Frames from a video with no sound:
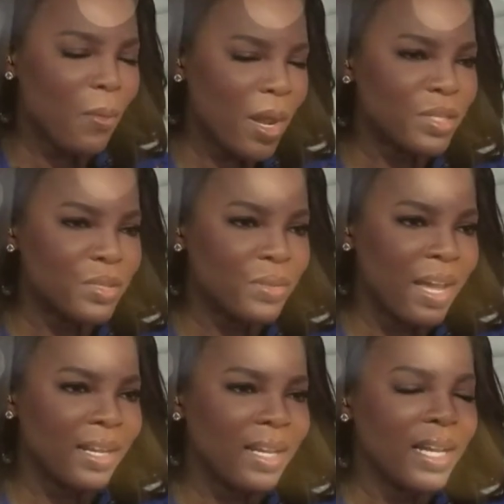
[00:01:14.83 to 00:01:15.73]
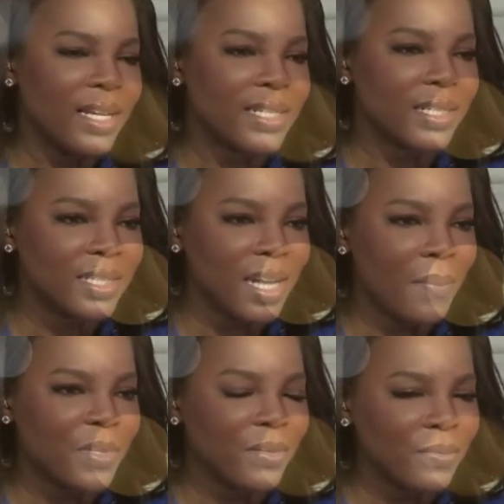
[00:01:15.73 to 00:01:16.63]
way to do that is to
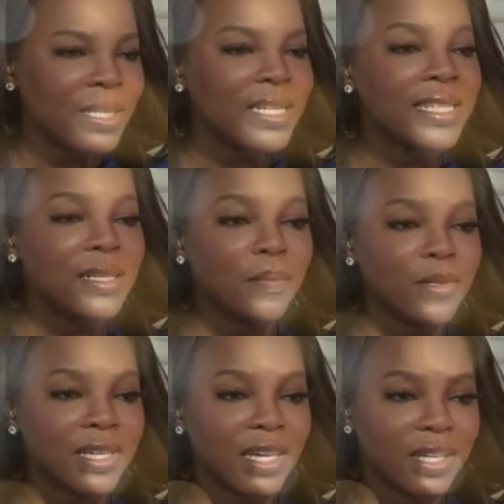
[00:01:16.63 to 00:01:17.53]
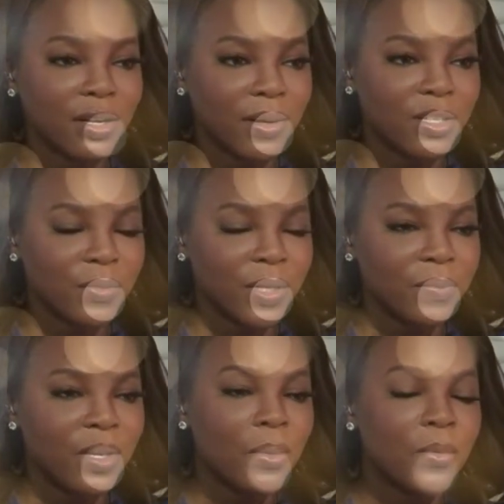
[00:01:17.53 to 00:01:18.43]
adopt a really simple skincare regimen,
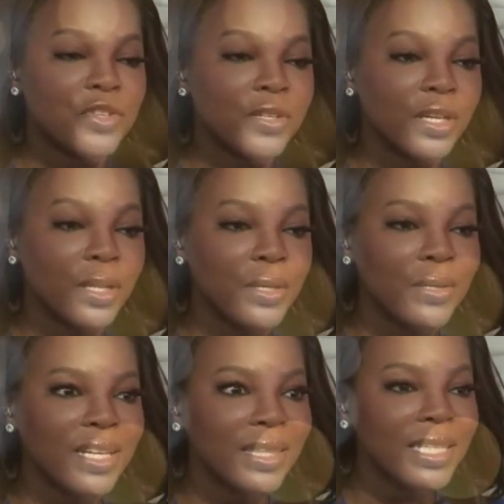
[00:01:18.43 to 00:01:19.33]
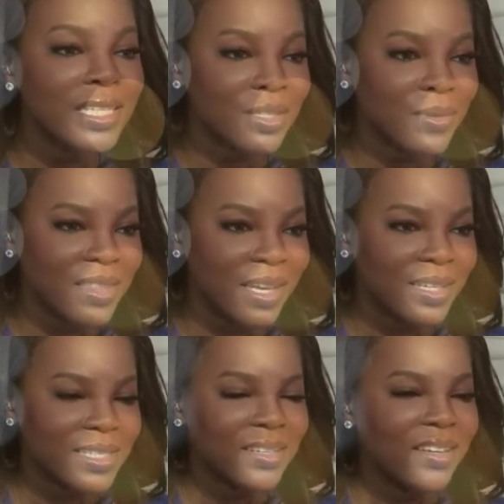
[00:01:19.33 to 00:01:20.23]
which should include at least three things.
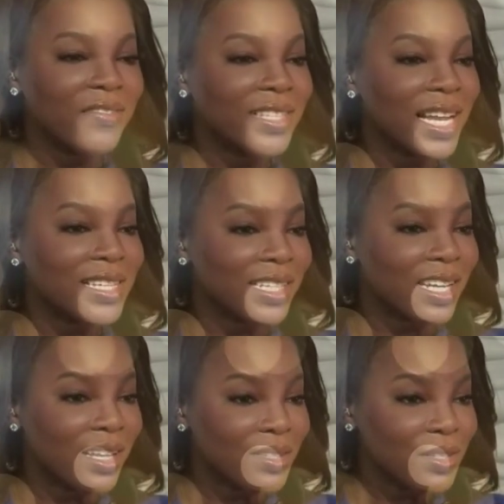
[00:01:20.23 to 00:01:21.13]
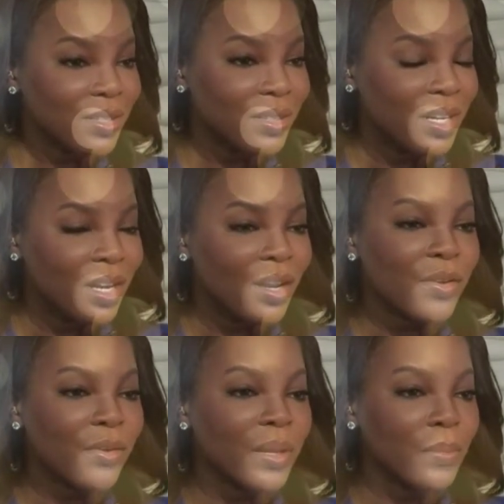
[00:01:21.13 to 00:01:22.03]
Fantastic cleanser, a
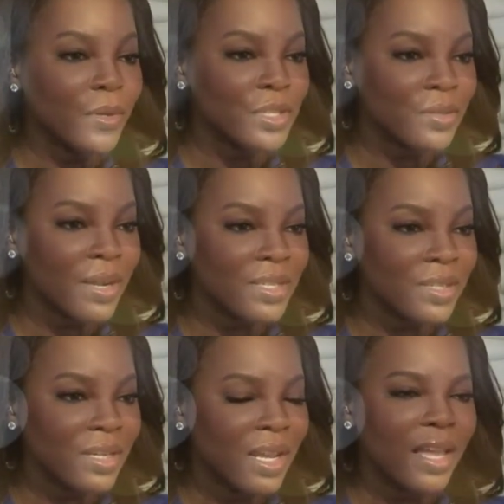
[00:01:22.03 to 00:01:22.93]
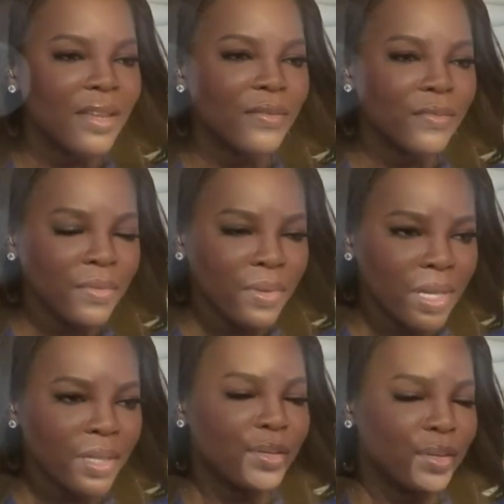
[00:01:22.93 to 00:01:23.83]
great moisturizer, and a
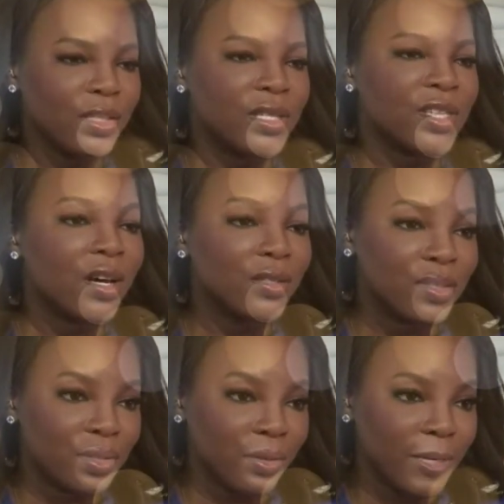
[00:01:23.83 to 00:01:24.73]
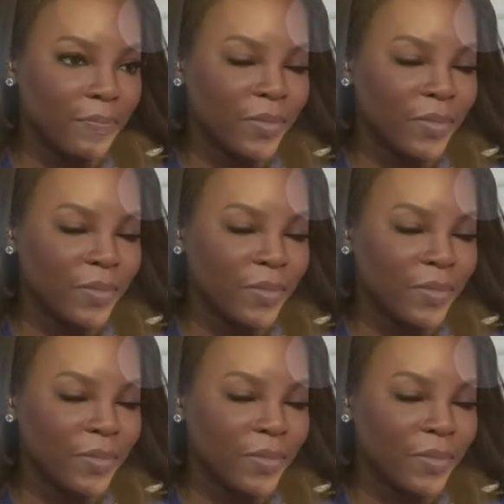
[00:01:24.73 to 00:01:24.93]
really good sunscreen.